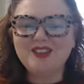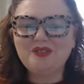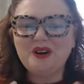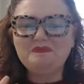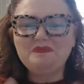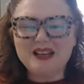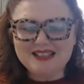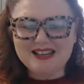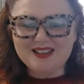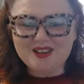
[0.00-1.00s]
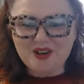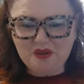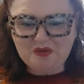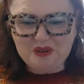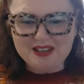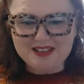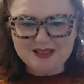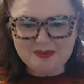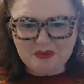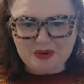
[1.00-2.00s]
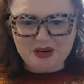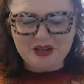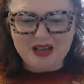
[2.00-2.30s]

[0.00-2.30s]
I thought I'd bust out the gold wing this morning